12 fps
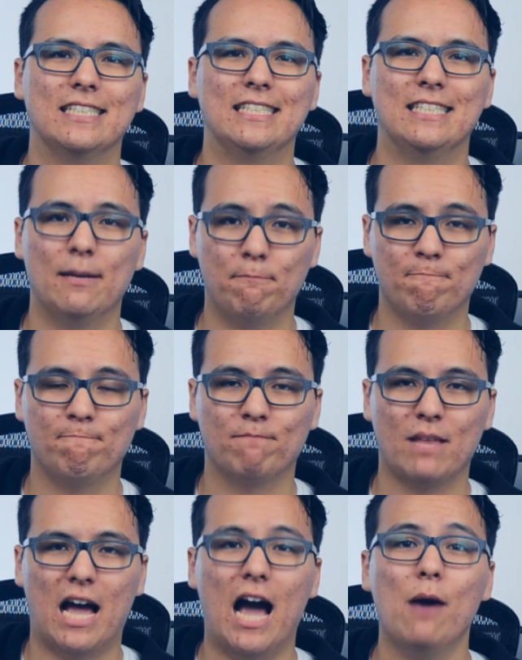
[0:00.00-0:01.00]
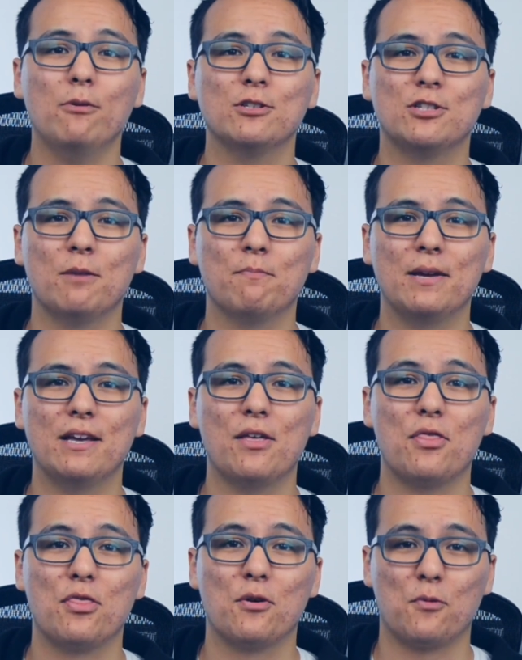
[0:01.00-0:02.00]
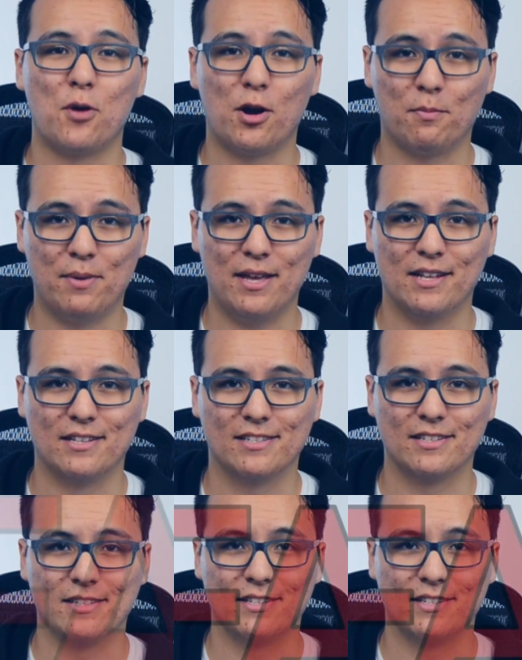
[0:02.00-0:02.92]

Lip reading: Yep, I was jumping the wrong pins.